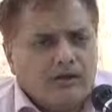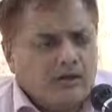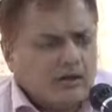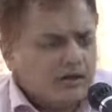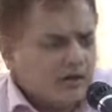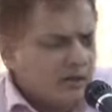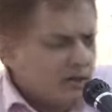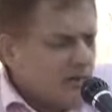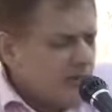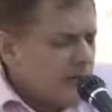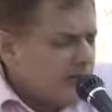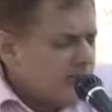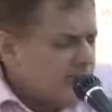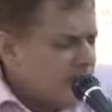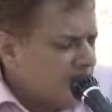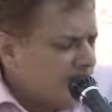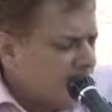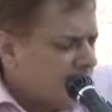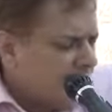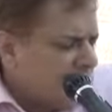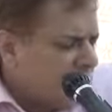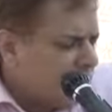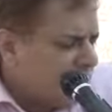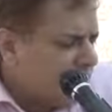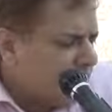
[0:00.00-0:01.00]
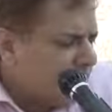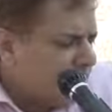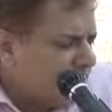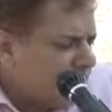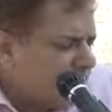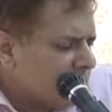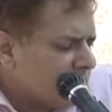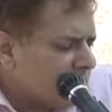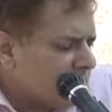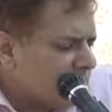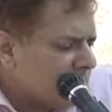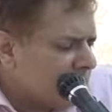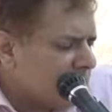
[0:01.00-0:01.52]
The solution I
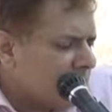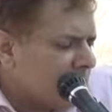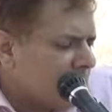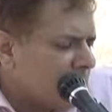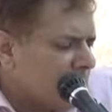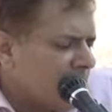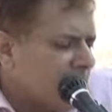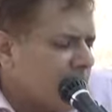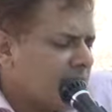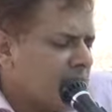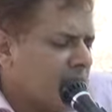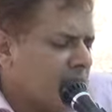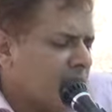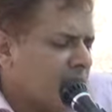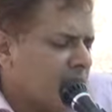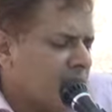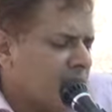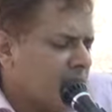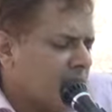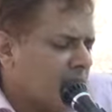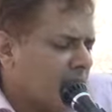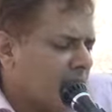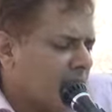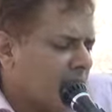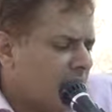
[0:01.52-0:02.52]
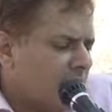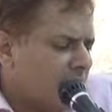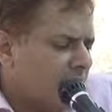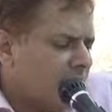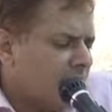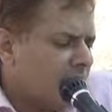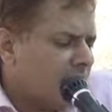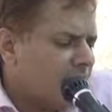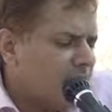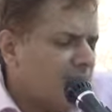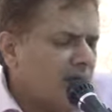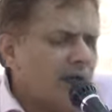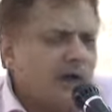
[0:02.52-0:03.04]
propose is right to recall
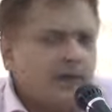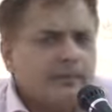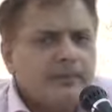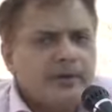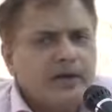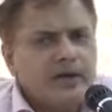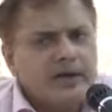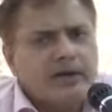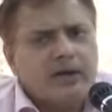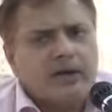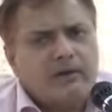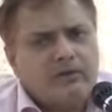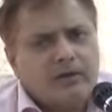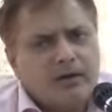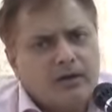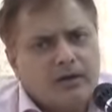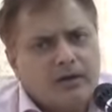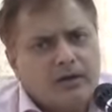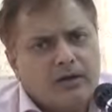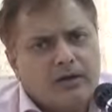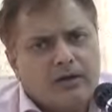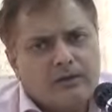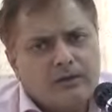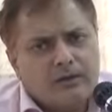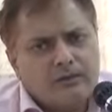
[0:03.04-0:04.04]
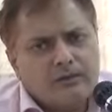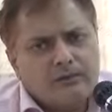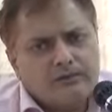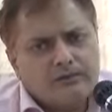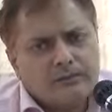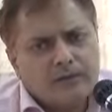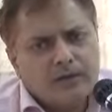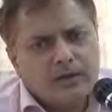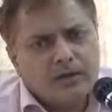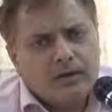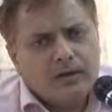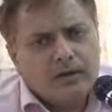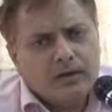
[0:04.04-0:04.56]
RBI governor
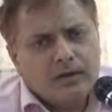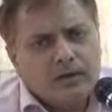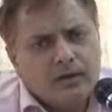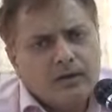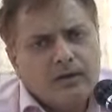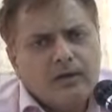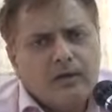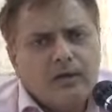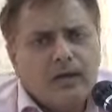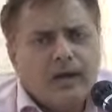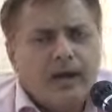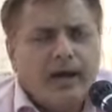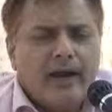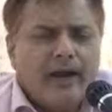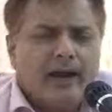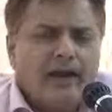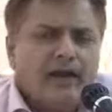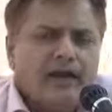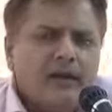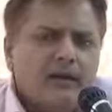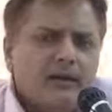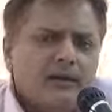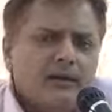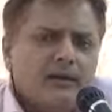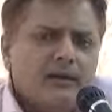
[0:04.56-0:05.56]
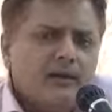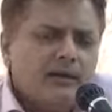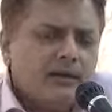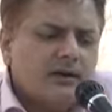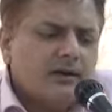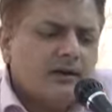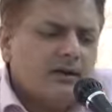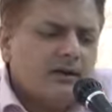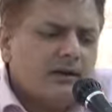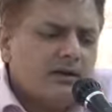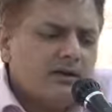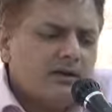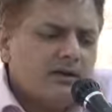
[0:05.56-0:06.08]
and
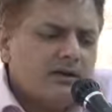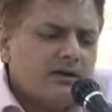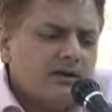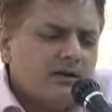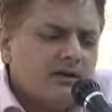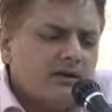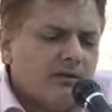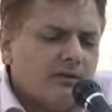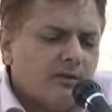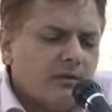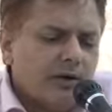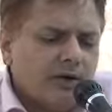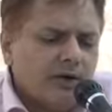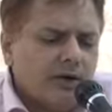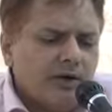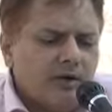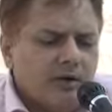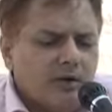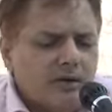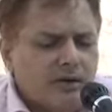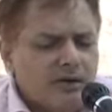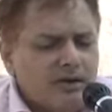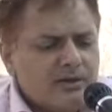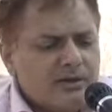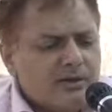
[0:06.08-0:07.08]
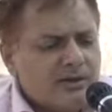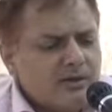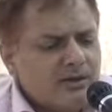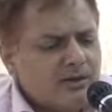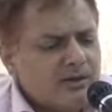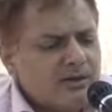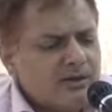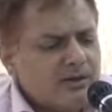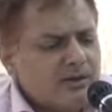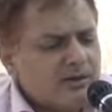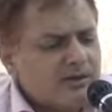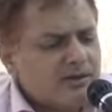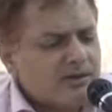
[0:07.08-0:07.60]
what I call a
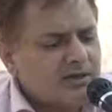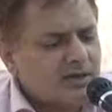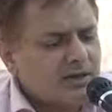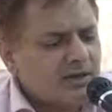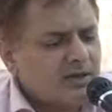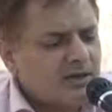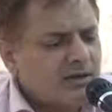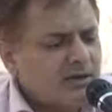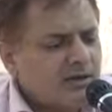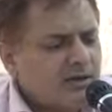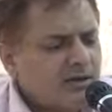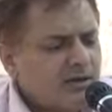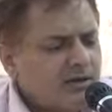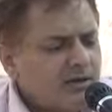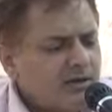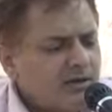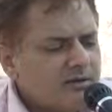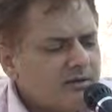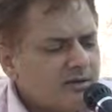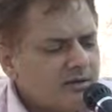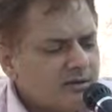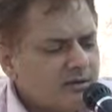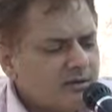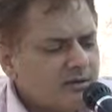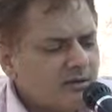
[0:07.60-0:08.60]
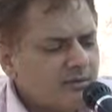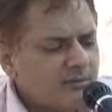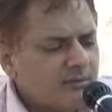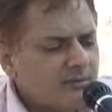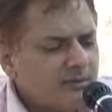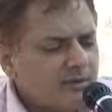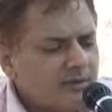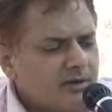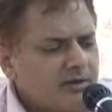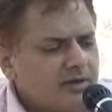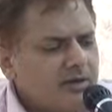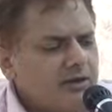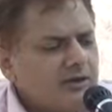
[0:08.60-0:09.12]
citizens tender system,
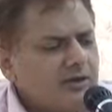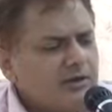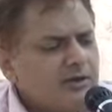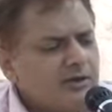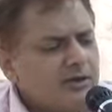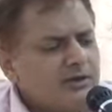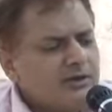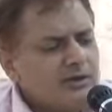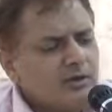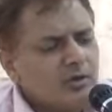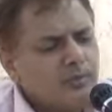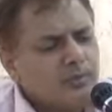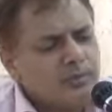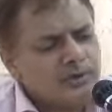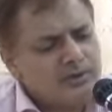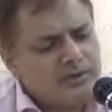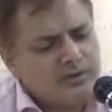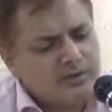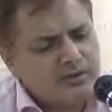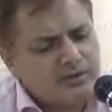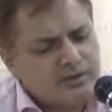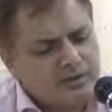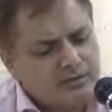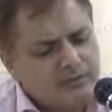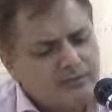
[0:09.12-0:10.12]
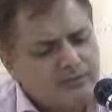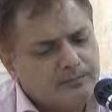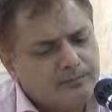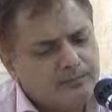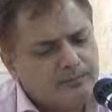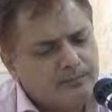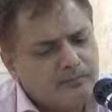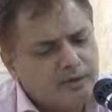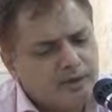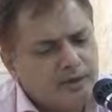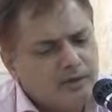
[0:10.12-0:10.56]
citizens rupee system.